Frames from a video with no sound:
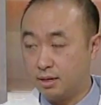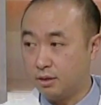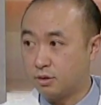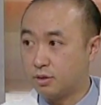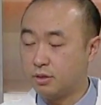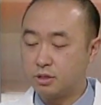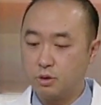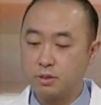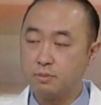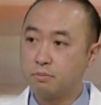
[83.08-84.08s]
killers, and
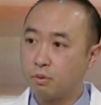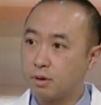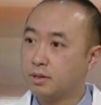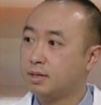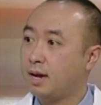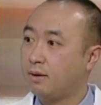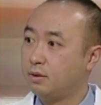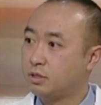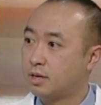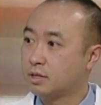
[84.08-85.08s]
so it's important to have
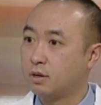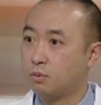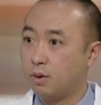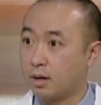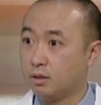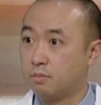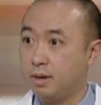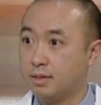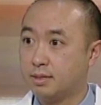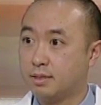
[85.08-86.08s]
it checked on a regular
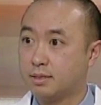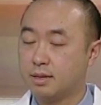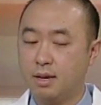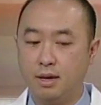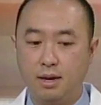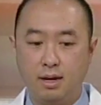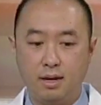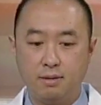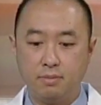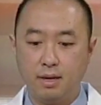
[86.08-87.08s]
basis.
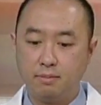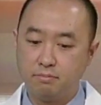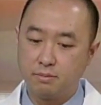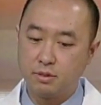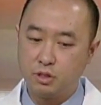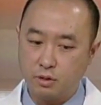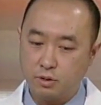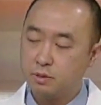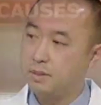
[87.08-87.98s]
And generally